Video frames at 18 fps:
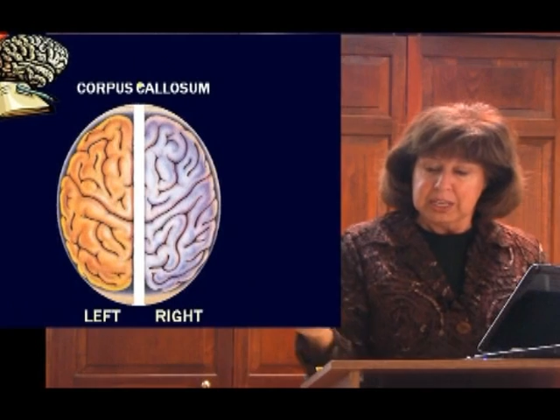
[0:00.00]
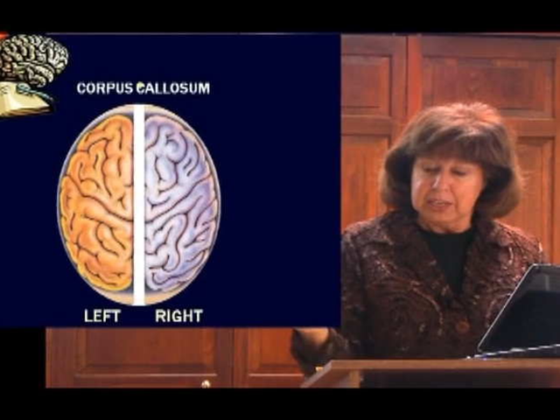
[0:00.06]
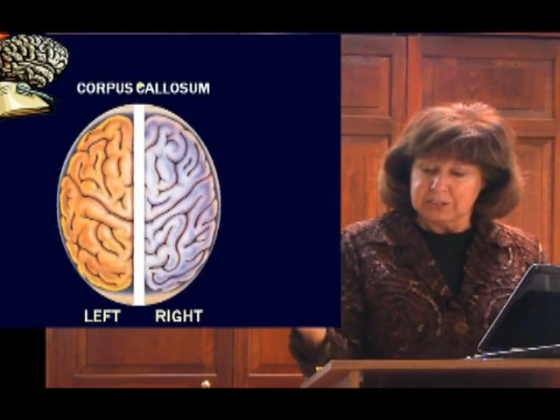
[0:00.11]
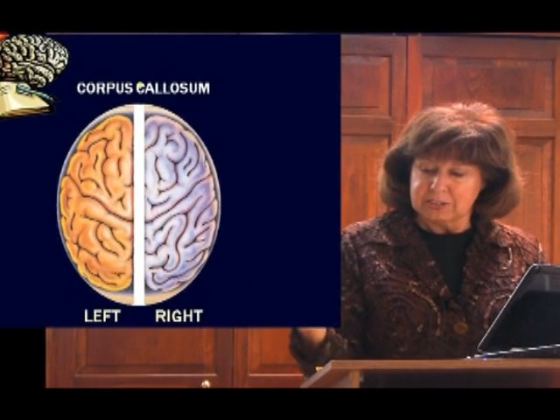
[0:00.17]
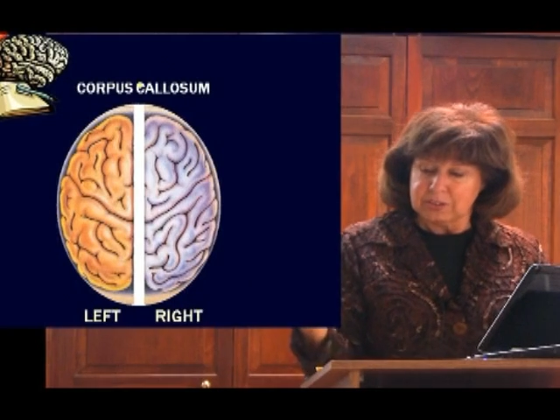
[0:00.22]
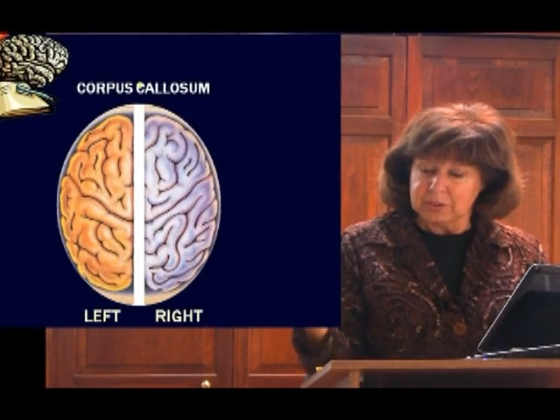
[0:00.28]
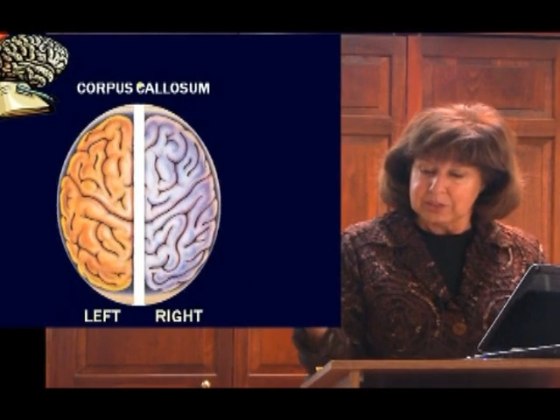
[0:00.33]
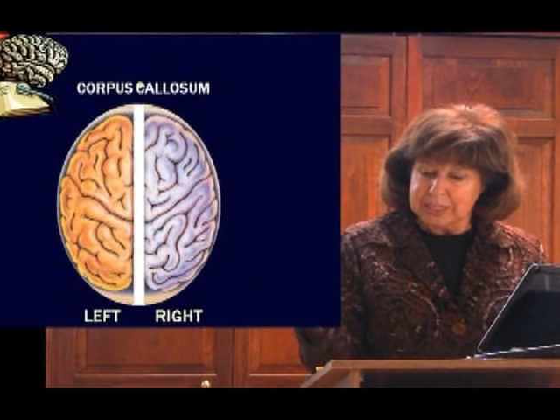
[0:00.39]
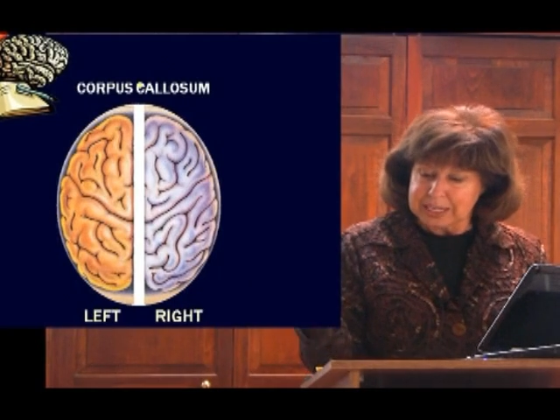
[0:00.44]

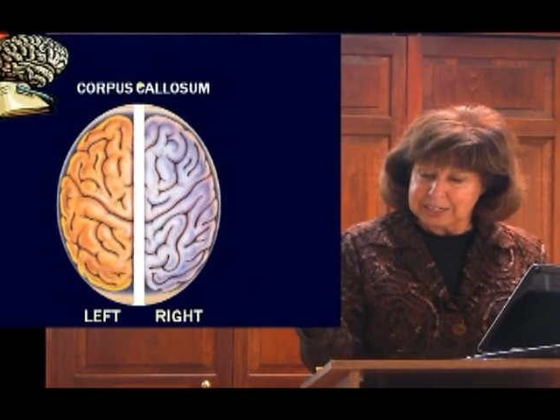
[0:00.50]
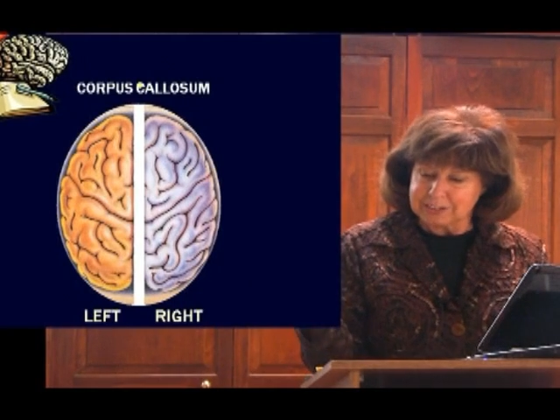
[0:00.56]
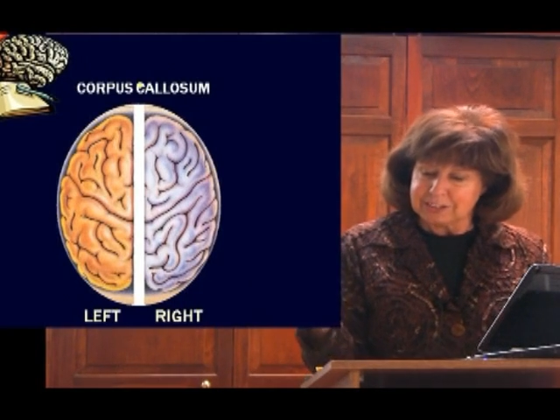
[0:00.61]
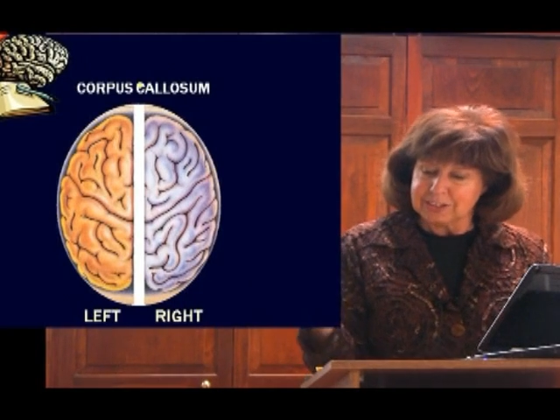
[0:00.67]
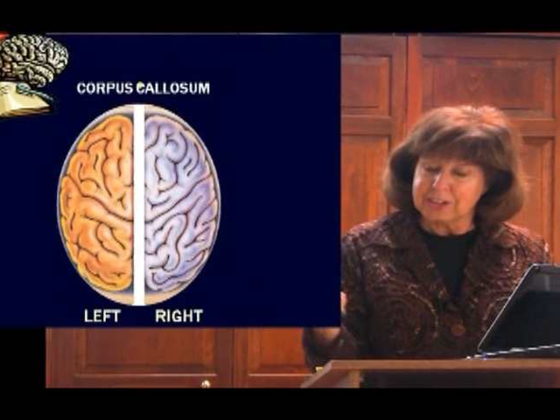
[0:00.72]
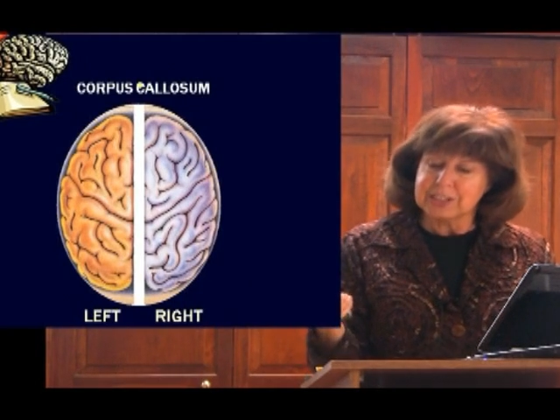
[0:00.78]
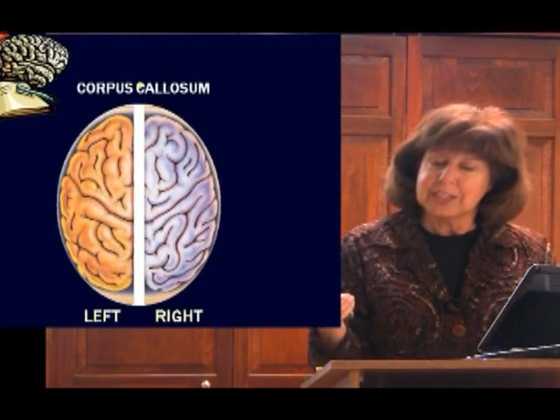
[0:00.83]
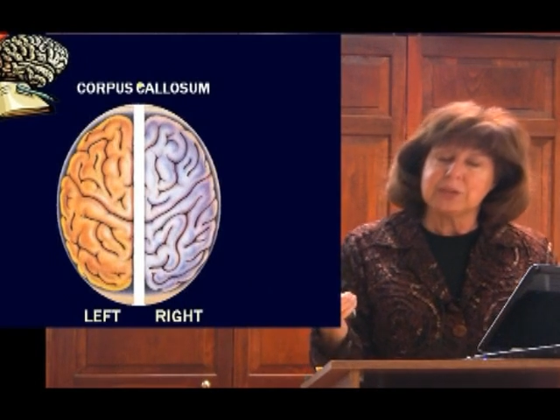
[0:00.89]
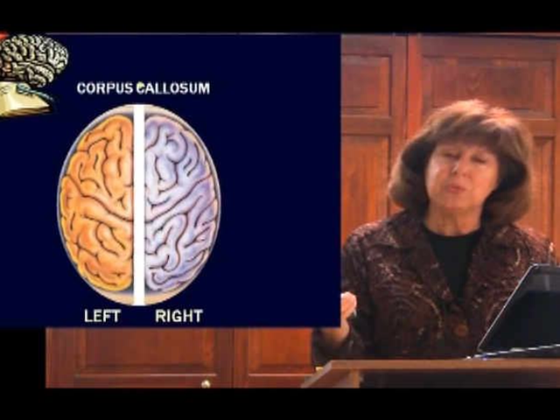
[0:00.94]
So let's
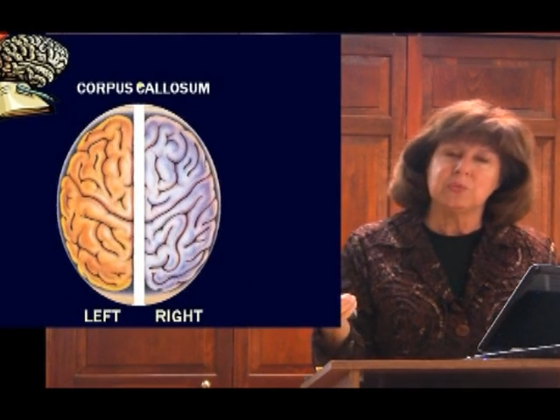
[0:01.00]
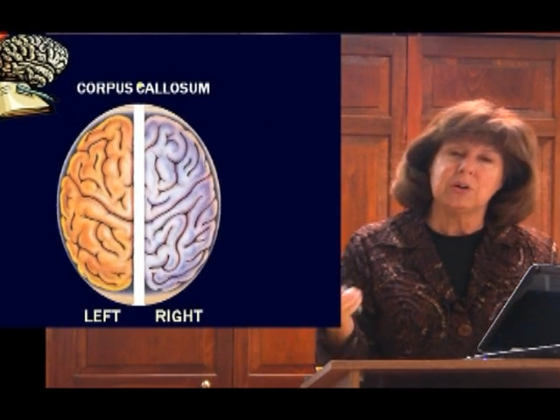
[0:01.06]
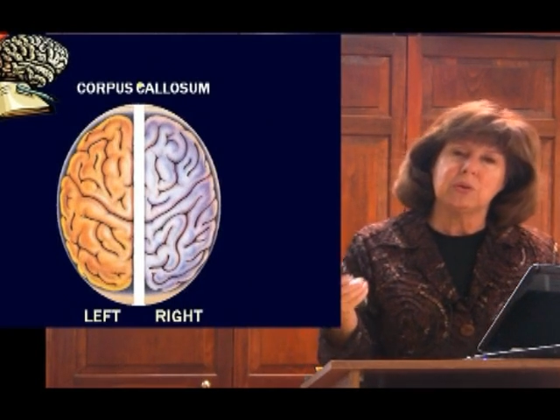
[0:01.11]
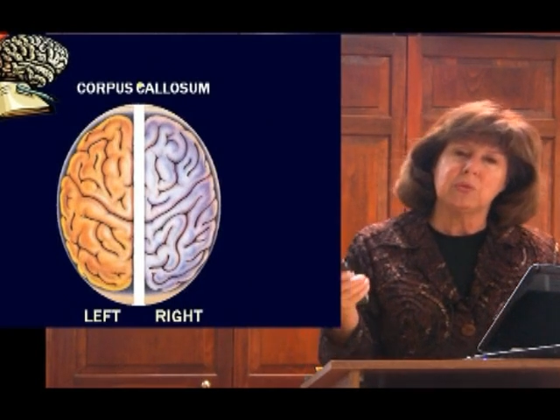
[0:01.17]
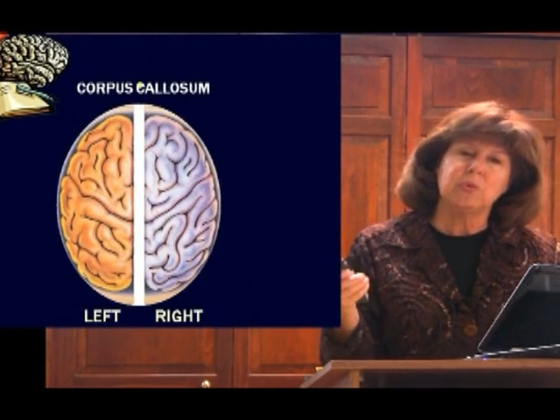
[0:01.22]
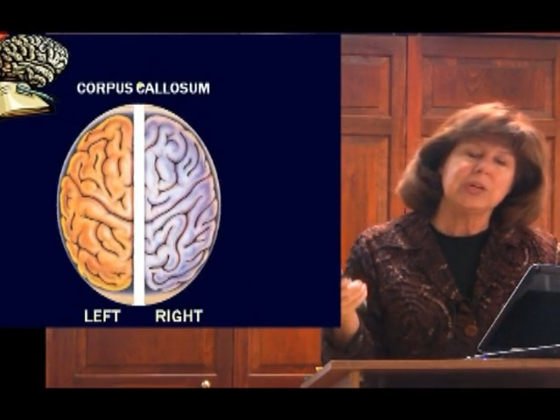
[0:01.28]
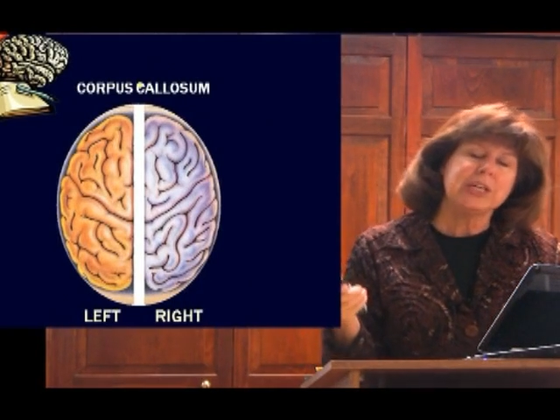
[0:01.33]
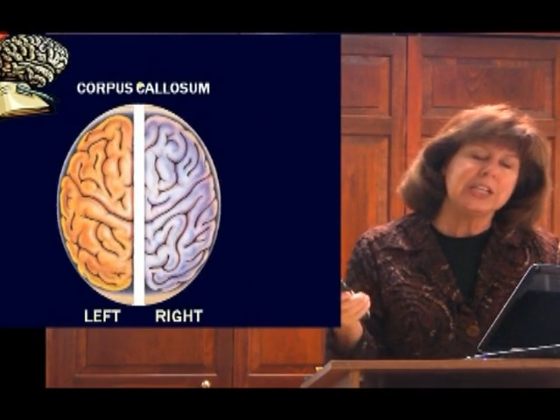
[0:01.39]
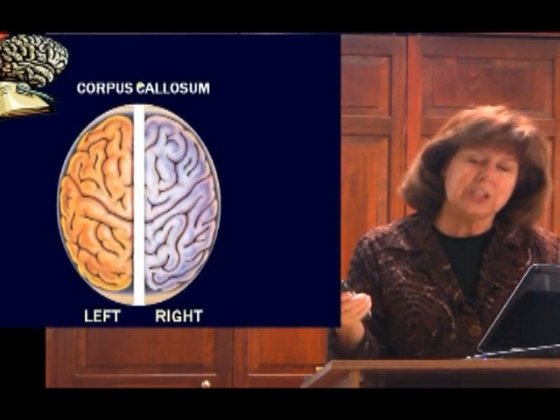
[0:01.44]
look at what we